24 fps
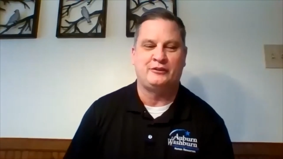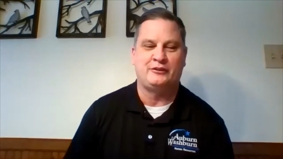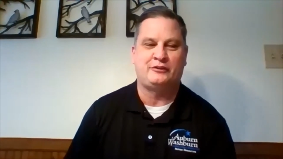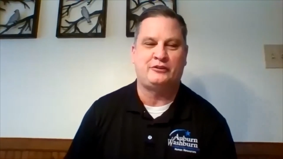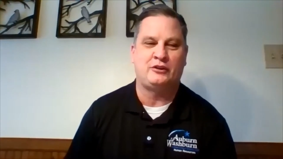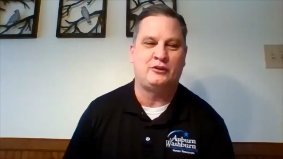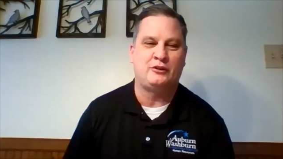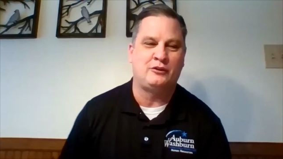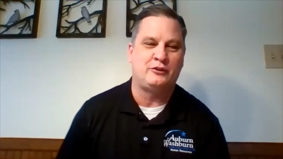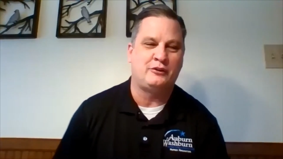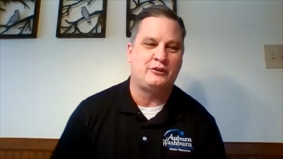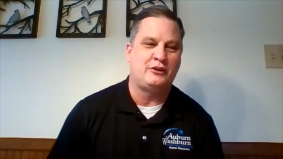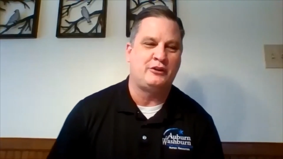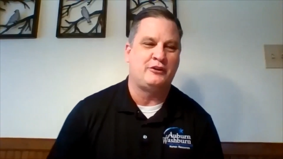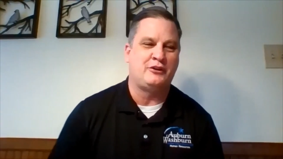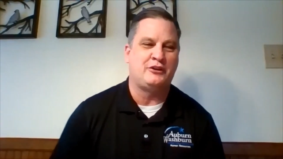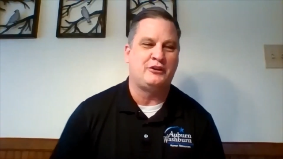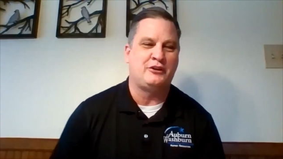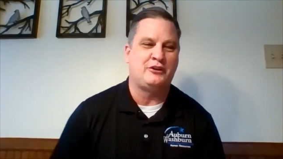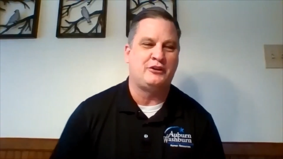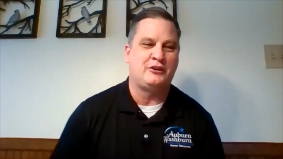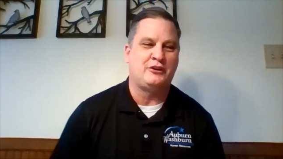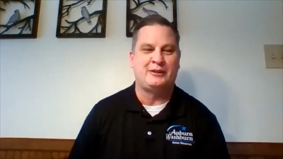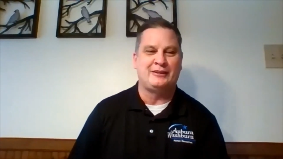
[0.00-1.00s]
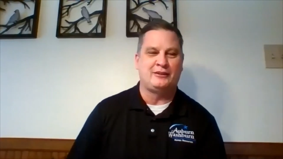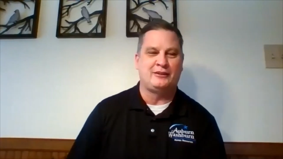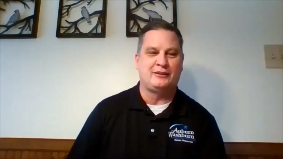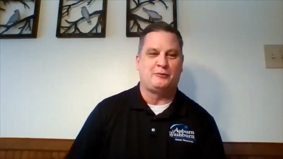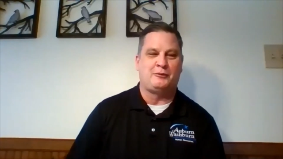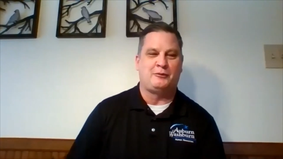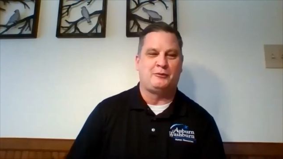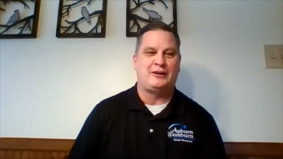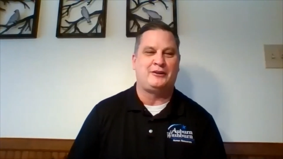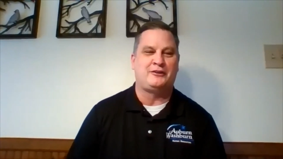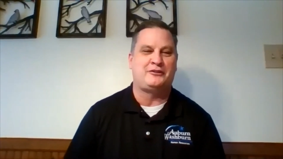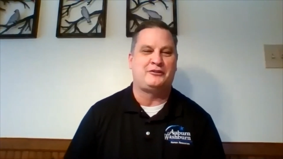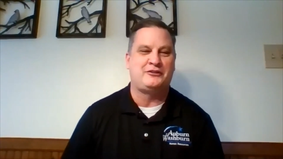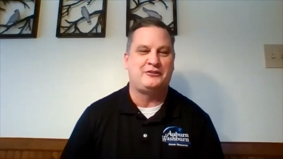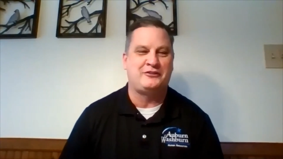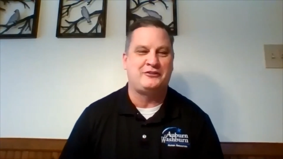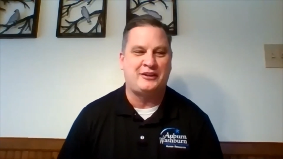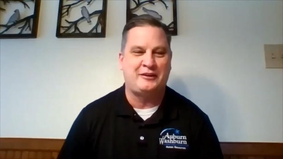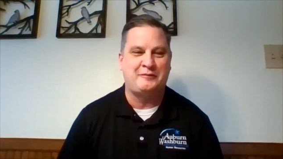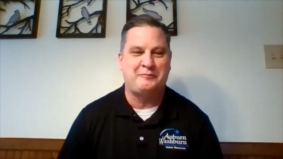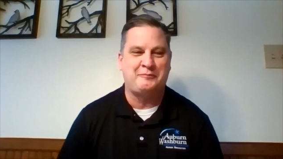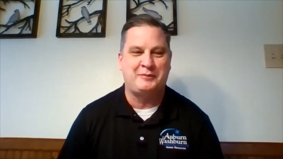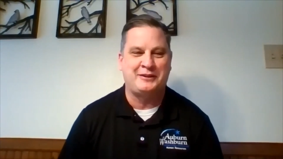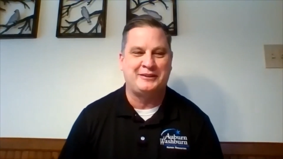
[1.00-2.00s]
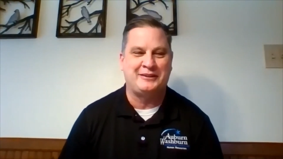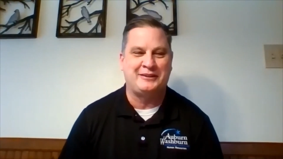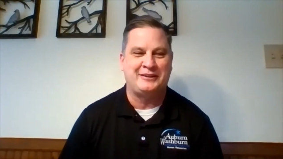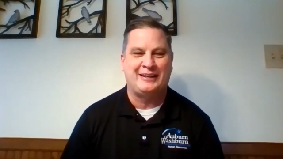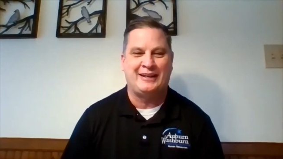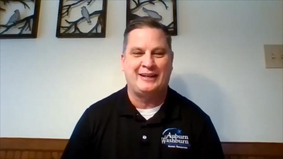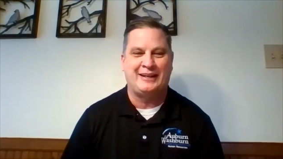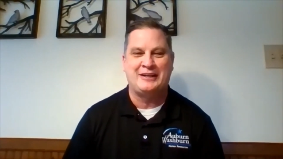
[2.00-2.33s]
So, you know, it's been a little while since I've been in an